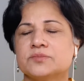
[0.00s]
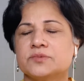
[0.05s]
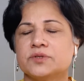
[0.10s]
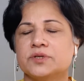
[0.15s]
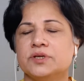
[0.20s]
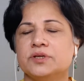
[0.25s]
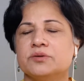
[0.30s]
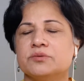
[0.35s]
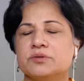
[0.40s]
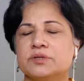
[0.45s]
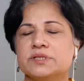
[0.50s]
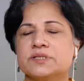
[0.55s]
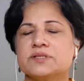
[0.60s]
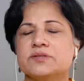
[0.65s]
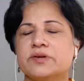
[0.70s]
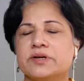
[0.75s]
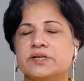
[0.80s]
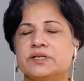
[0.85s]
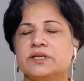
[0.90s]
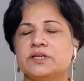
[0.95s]

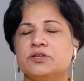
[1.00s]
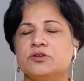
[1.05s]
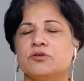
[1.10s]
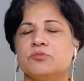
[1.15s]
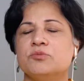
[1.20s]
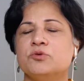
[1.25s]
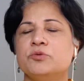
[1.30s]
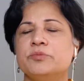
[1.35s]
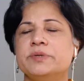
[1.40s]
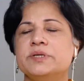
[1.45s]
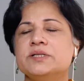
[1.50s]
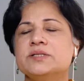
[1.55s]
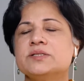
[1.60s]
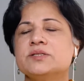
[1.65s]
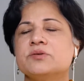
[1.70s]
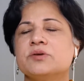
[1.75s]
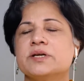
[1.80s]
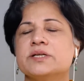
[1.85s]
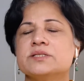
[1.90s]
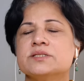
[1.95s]
restricting your movements,
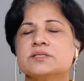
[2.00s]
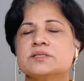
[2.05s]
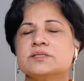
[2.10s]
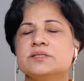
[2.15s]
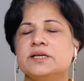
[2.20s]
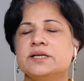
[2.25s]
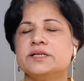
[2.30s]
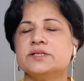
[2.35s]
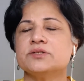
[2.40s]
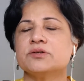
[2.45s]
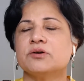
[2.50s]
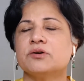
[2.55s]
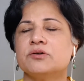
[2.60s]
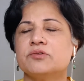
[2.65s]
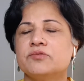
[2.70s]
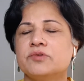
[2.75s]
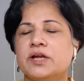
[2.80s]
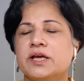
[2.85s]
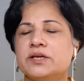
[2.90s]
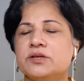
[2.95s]
you can just take it
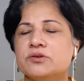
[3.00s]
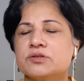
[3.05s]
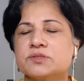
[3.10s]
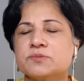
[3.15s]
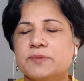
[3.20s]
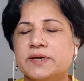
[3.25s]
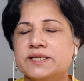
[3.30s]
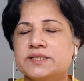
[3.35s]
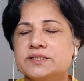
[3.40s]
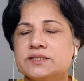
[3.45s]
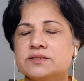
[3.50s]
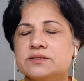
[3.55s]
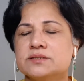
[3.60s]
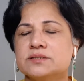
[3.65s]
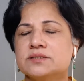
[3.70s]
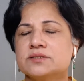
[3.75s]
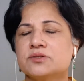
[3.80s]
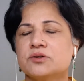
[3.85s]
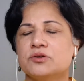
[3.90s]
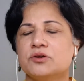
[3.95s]
off, like your
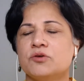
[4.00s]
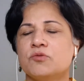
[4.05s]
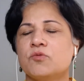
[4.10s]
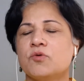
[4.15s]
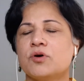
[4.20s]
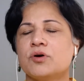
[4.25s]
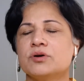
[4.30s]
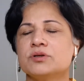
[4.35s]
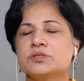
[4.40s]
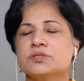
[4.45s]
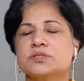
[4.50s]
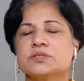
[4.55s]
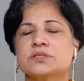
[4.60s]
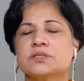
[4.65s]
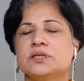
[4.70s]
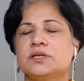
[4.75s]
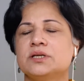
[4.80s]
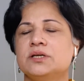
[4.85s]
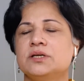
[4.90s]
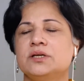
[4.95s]
spectacles or your watch,
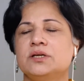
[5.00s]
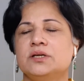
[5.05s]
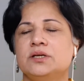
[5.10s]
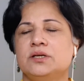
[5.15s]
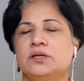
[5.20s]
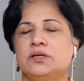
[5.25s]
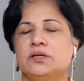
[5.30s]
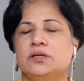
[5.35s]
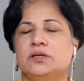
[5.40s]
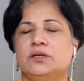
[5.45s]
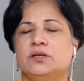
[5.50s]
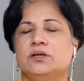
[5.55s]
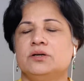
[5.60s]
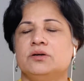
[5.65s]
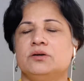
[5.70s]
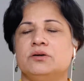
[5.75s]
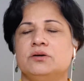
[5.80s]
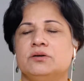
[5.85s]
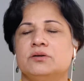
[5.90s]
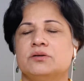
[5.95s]

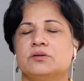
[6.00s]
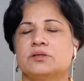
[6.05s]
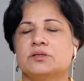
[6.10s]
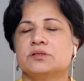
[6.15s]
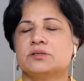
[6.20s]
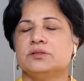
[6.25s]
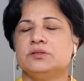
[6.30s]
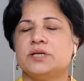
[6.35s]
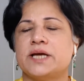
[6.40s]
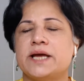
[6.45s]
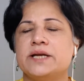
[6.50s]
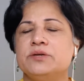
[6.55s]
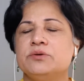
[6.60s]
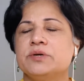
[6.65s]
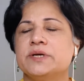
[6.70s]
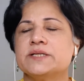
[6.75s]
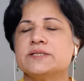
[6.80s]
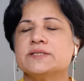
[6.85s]
and you can